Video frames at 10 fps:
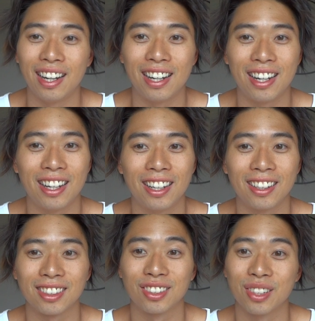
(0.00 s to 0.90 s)

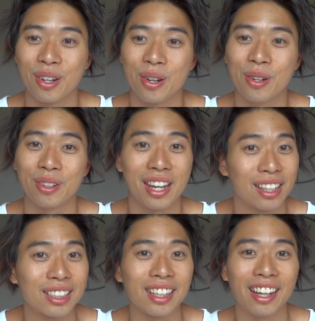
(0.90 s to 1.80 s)
So
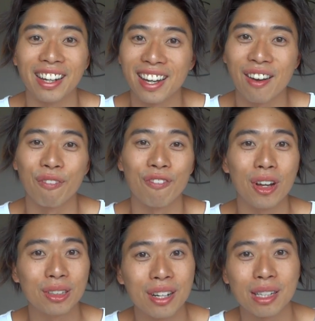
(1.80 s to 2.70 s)
yes, again,
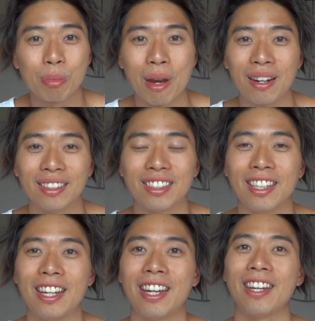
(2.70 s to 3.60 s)
full
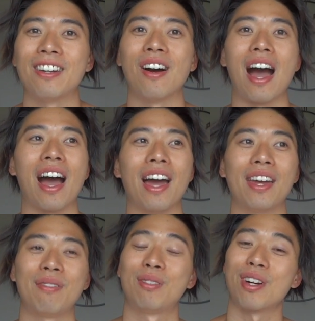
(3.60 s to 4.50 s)
transparency, you know,
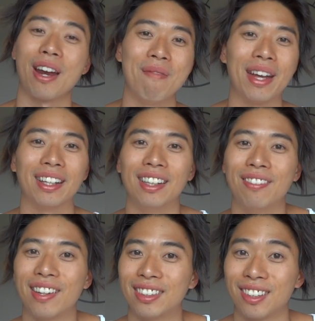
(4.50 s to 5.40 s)
I'm trying to make a
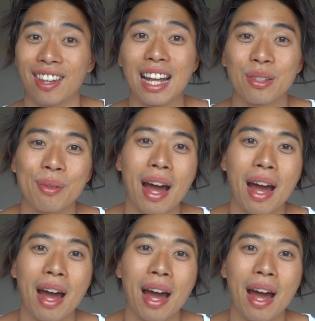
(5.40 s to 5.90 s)
living, so that's